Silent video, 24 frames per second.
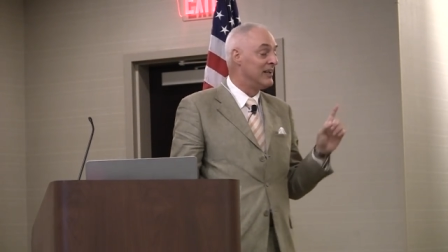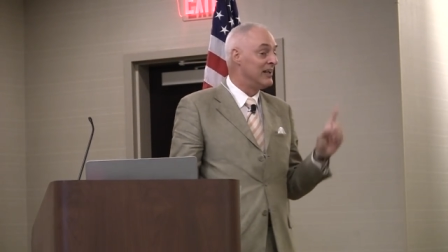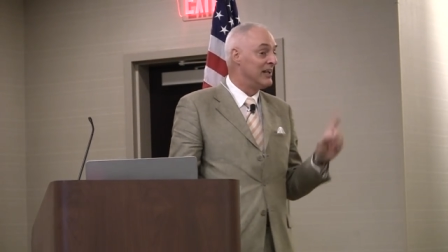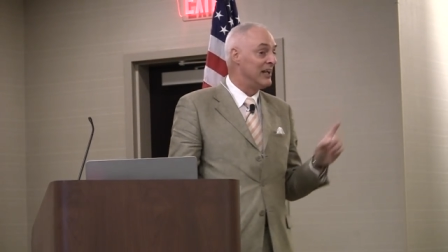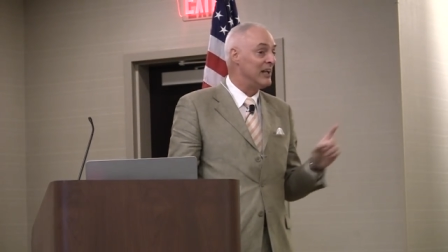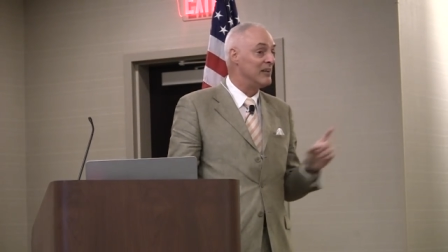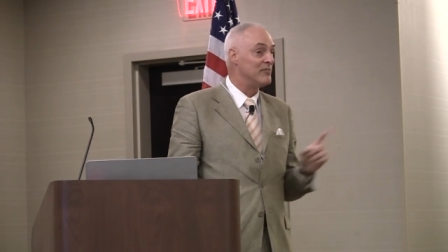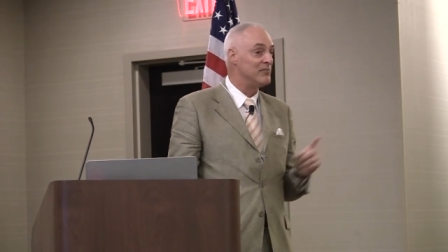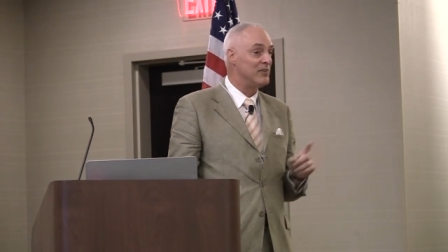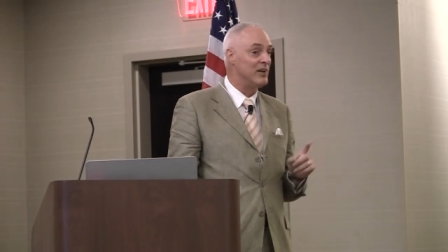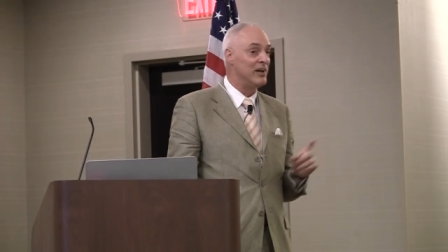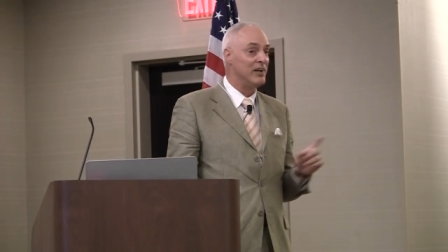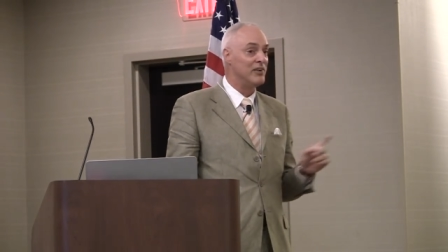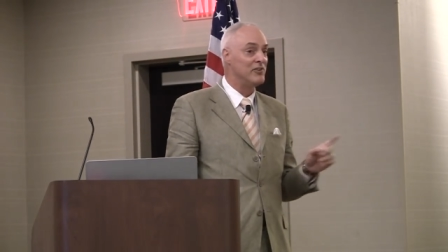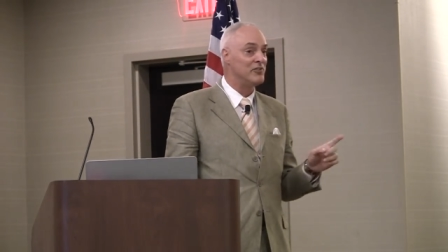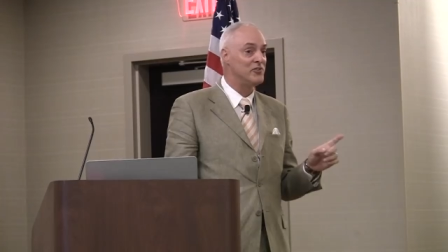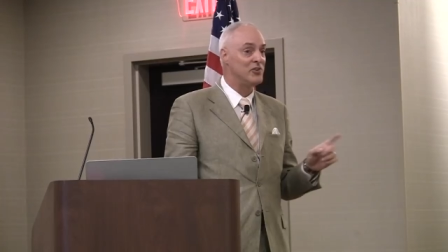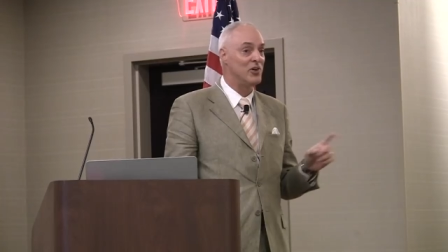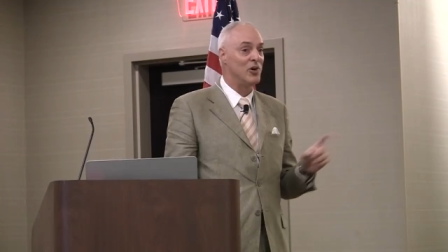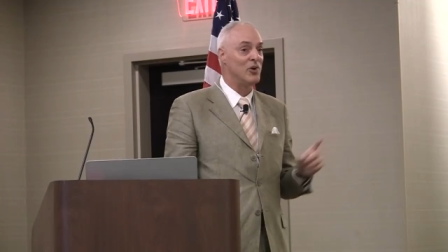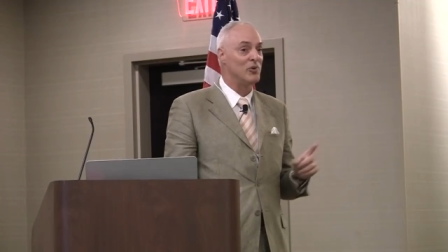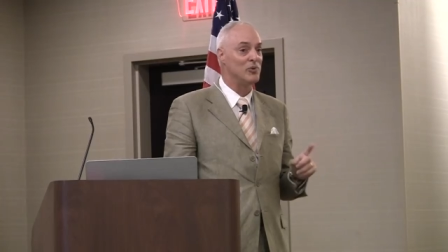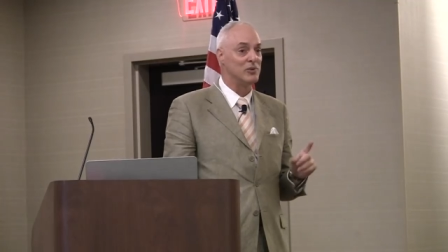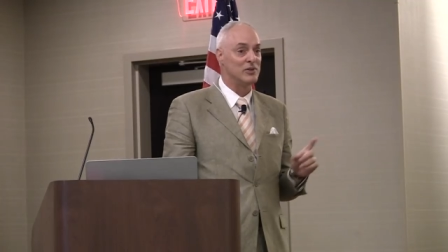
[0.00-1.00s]
have
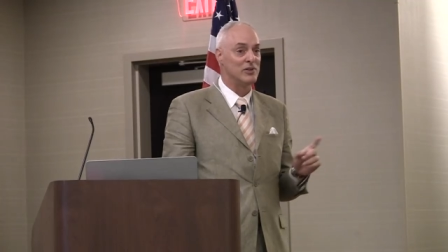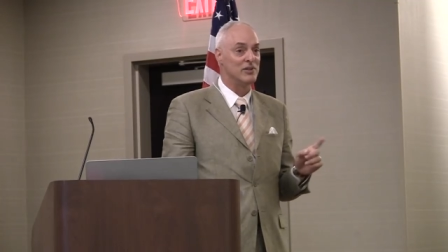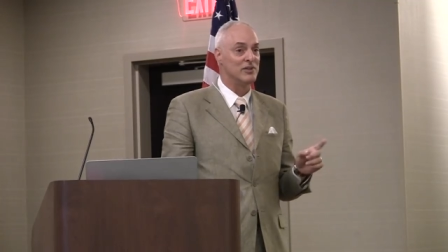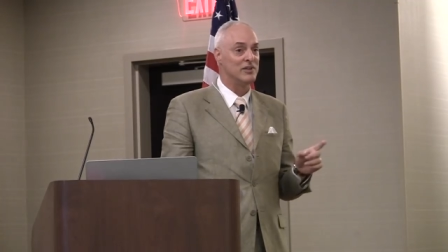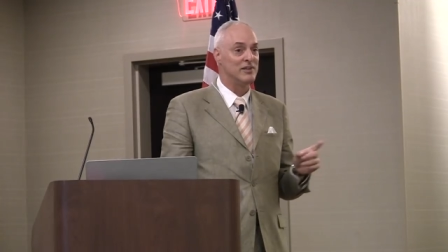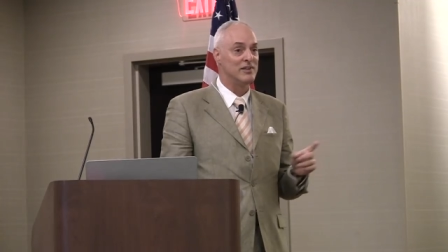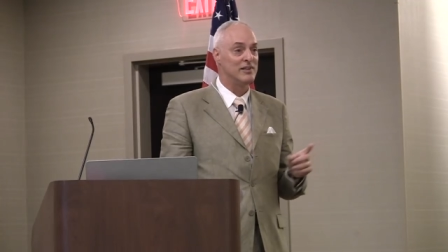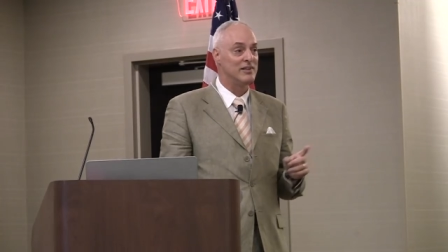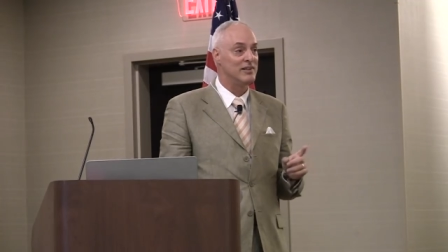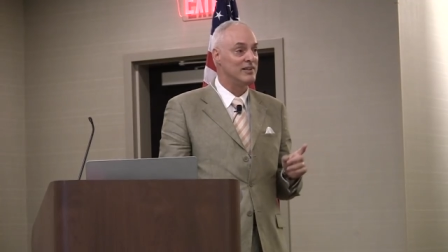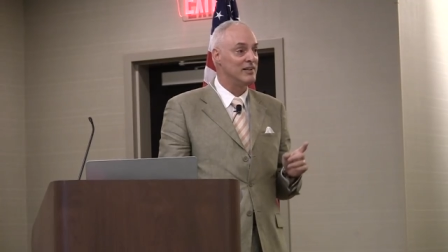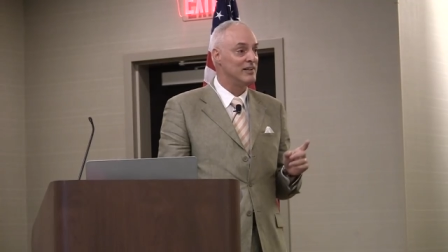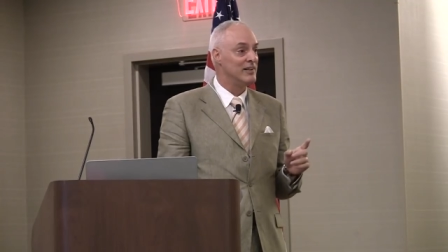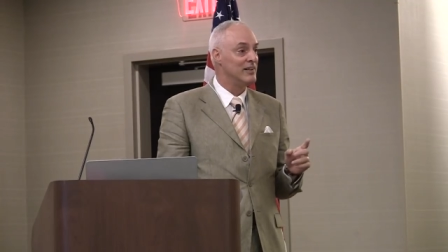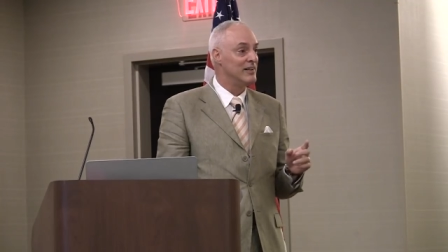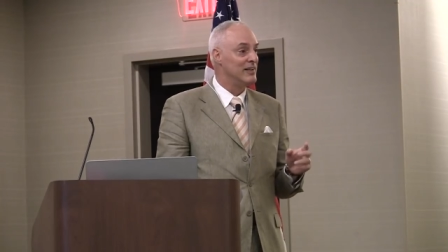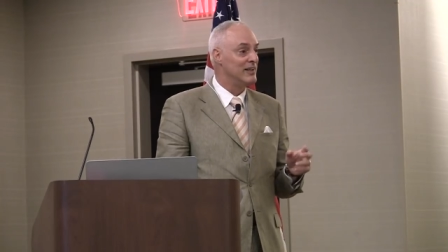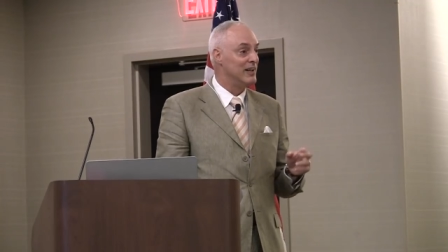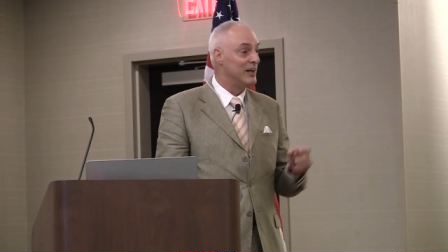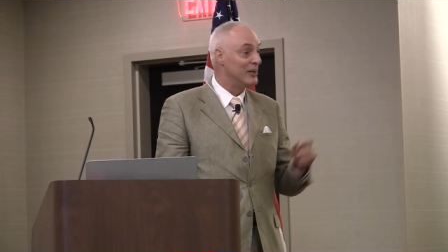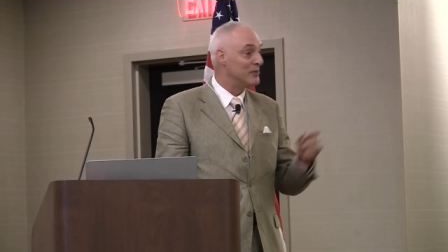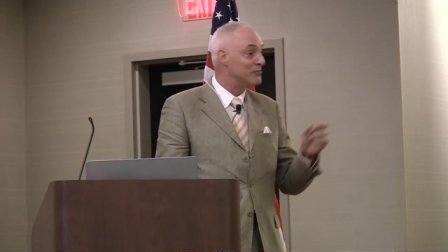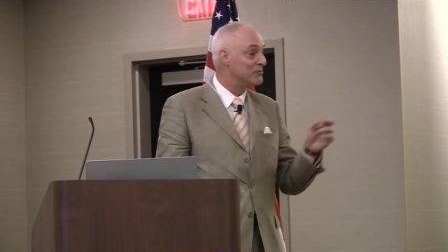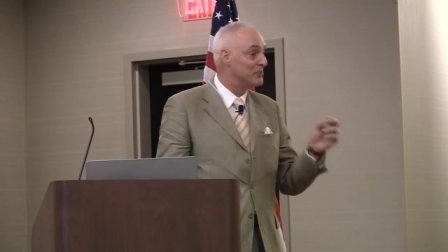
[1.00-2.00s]
untoward,
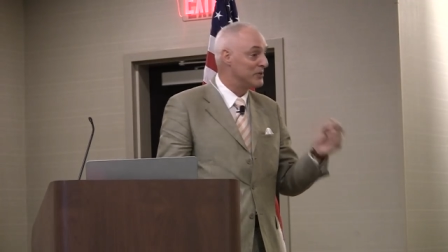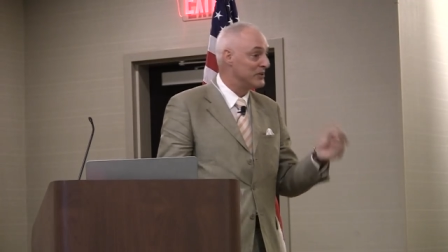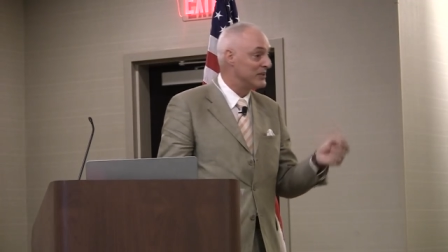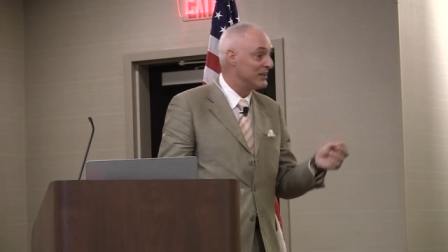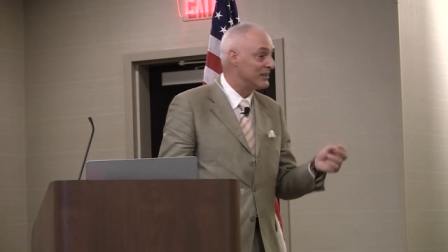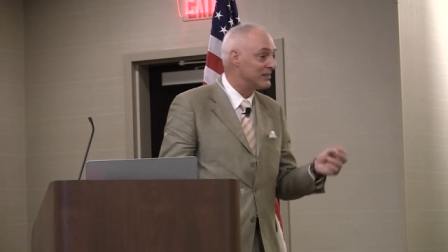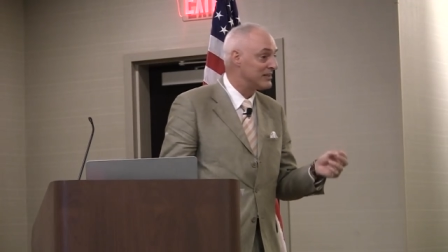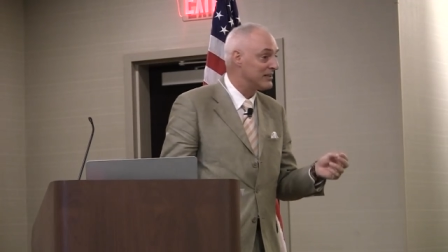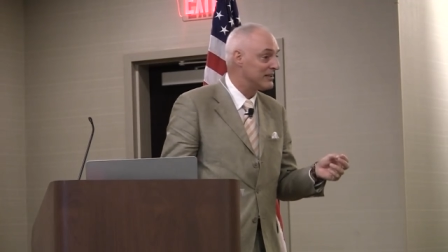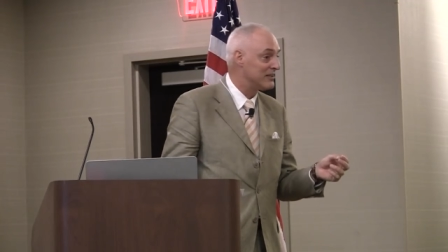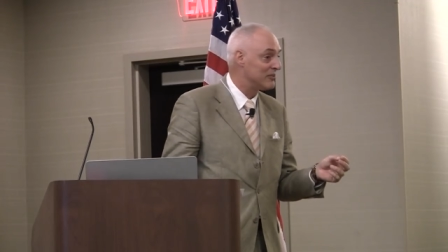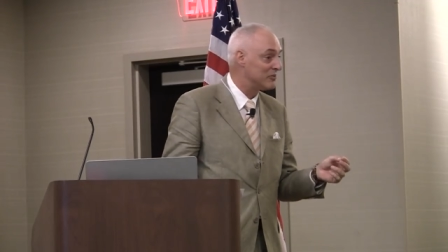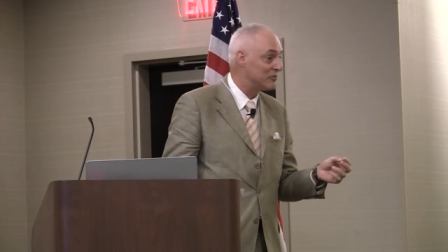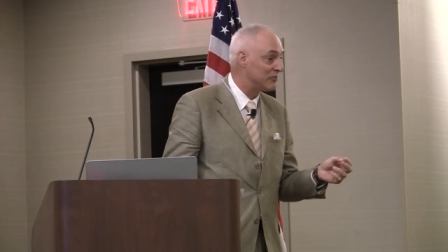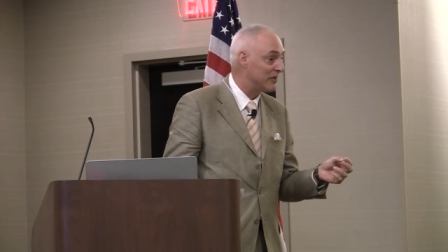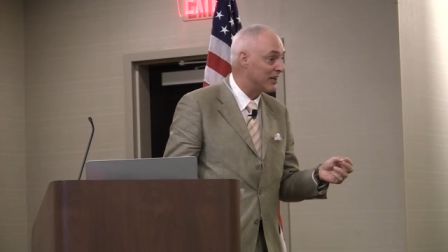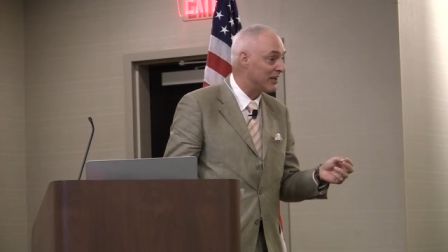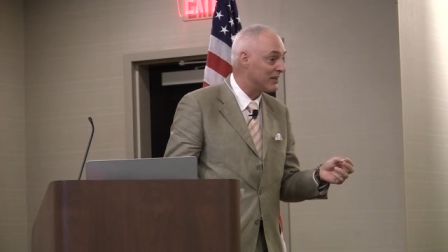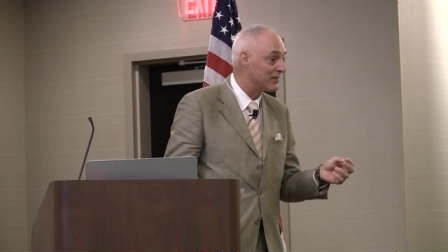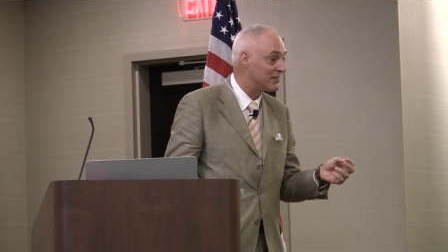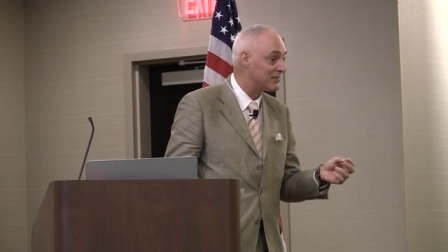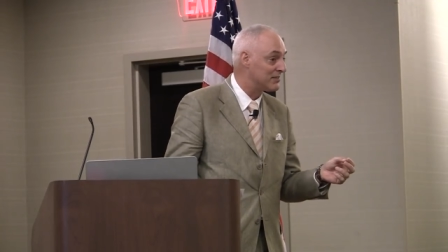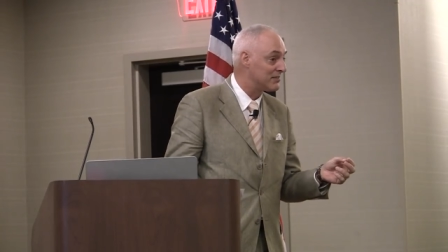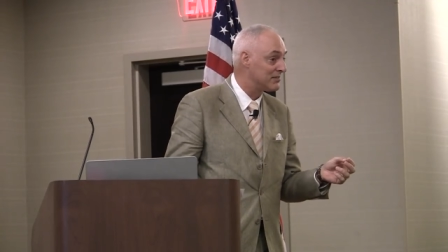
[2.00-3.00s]
unpredicted
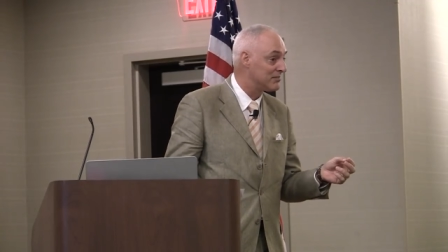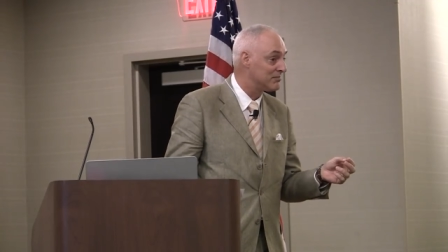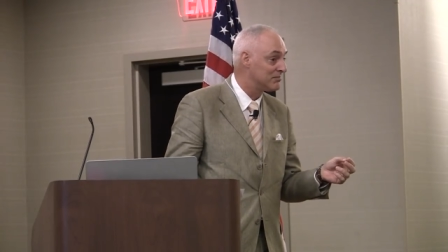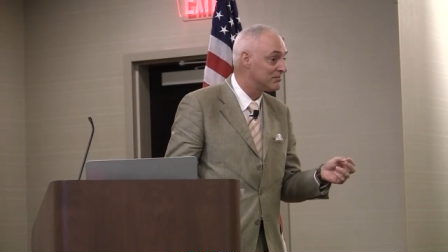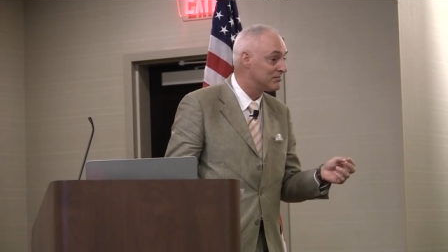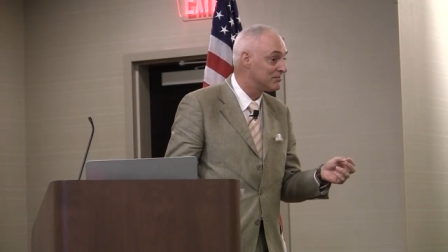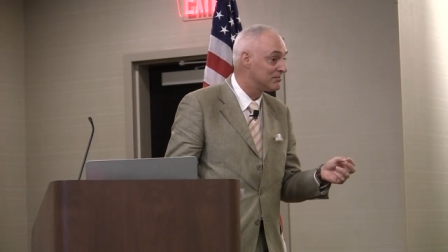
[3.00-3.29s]
effects?